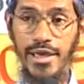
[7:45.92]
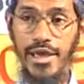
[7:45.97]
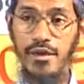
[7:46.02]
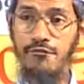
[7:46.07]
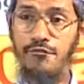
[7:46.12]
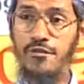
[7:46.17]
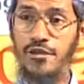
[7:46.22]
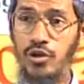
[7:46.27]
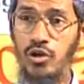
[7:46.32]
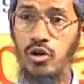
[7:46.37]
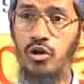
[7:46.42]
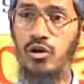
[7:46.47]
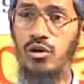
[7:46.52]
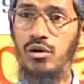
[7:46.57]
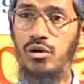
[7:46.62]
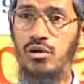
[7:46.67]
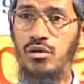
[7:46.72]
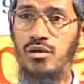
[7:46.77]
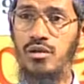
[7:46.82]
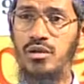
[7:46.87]
If we
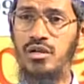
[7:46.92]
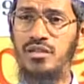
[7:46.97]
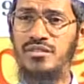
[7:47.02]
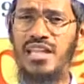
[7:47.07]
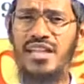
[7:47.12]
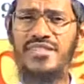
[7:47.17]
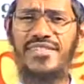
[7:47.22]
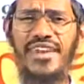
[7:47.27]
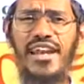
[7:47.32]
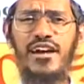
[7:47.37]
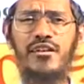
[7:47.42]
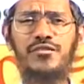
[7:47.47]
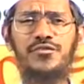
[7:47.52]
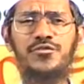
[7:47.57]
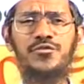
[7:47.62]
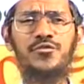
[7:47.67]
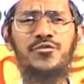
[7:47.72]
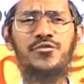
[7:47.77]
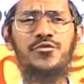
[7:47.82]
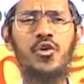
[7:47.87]
know that there are
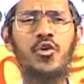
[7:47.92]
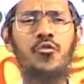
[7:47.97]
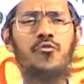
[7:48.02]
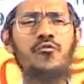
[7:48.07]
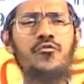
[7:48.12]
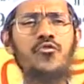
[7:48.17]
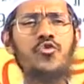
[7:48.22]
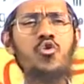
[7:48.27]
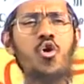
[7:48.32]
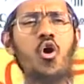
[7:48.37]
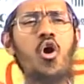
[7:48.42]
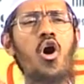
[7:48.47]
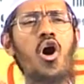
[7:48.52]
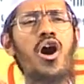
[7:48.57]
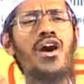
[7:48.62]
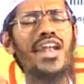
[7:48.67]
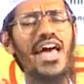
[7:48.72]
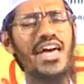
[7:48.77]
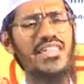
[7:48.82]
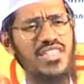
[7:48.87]
so few
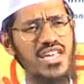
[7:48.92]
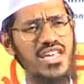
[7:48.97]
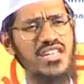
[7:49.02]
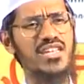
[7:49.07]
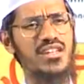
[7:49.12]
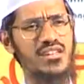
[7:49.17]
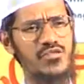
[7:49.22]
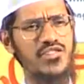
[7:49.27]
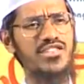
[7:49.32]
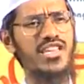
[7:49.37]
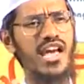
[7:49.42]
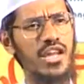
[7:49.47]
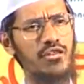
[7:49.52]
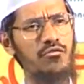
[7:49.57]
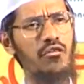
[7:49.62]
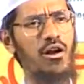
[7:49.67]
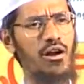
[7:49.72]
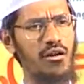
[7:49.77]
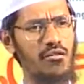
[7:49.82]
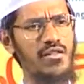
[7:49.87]
organizations which are
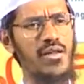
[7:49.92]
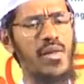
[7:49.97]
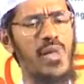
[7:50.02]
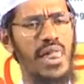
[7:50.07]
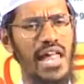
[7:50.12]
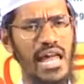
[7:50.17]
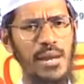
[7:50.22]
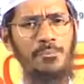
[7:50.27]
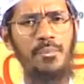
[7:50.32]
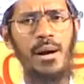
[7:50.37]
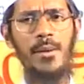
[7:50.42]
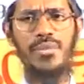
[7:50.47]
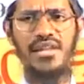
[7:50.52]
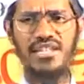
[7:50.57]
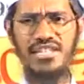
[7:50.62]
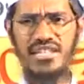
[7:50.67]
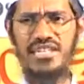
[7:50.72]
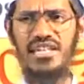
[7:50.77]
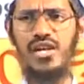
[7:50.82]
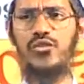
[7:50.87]
involved in
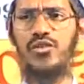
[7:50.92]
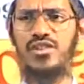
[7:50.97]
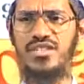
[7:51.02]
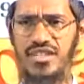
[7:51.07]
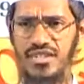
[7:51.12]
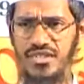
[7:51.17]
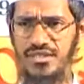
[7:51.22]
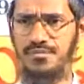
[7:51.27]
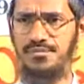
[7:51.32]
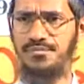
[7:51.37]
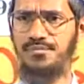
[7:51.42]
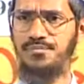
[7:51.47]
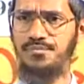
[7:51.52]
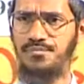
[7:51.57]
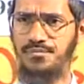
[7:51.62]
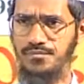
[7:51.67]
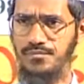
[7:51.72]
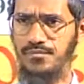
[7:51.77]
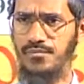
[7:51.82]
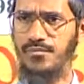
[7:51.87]
publishing literature,
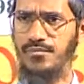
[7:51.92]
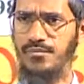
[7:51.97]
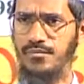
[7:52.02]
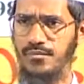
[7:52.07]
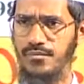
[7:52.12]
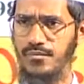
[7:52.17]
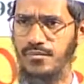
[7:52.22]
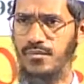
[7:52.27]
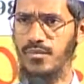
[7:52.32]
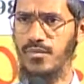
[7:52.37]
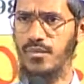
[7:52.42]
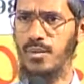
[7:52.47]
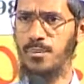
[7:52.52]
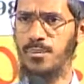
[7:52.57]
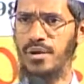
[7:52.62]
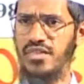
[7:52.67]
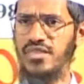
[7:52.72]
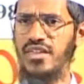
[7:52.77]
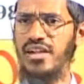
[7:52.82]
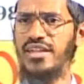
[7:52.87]

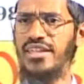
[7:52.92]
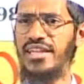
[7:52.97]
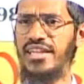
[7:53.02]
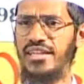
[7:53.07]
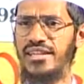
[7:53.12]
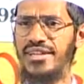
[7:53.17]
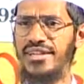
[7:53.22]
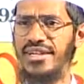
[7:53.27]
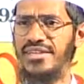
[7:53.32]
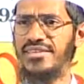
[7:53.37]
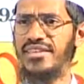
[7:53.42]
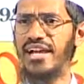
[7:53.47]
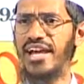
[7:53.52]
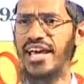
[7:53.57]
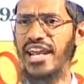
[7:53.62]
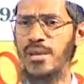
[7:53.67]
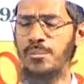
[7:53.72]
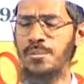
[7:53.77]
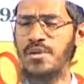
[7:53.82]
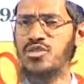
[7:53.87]
presenting the
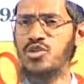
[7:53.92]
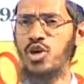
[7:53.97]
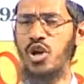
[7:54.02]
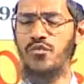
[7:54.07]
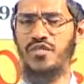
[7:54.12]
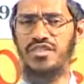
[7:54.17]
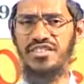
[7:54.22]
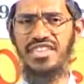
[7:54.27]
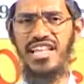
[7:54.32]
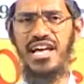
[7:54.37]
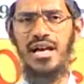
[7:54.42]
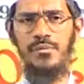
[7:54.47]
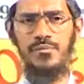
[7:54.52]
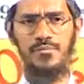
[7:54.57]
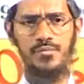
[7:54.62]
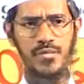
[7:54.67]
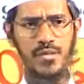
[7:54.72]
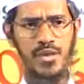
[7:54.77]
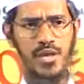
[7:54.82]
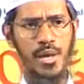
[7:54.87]
correct picture of
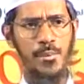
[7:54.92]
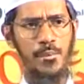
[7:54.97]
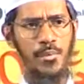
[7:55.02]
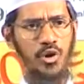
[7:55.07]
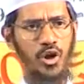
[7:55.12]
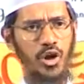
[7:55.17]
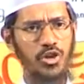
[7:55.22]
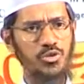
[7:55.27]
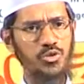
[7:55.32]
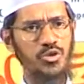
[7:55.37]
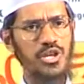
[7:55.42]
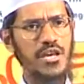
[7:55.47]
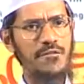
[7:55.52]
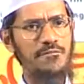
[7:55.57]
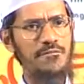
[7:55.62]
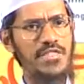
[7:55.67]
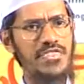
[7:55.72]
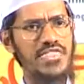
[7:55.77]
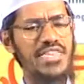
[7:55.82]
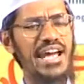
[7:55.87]
Islam. Because today
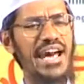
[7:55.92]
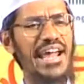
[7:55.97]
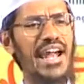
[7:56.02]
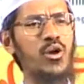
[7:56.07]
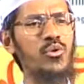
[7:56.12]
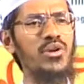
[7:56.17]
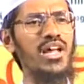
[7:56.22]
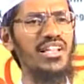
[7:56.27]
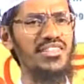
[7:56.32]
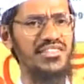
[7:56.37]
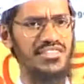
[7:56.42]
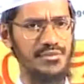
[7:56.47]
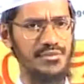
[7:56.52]
if we see around us,